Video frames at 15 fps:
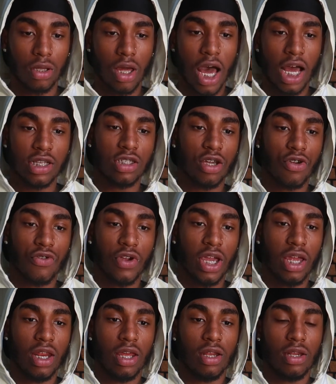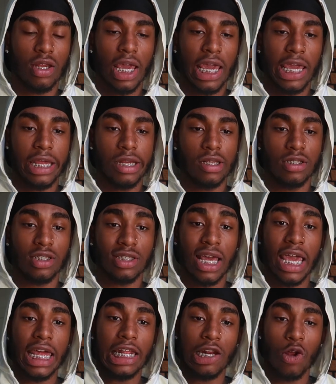content creating and
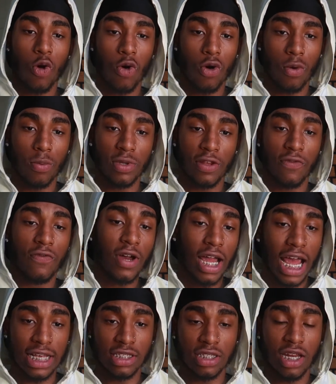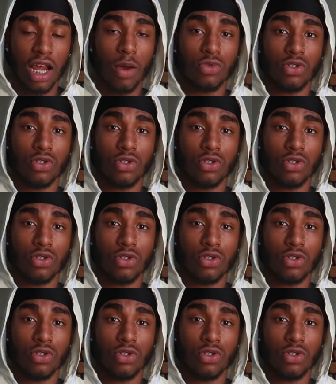standing on what the fuck i said i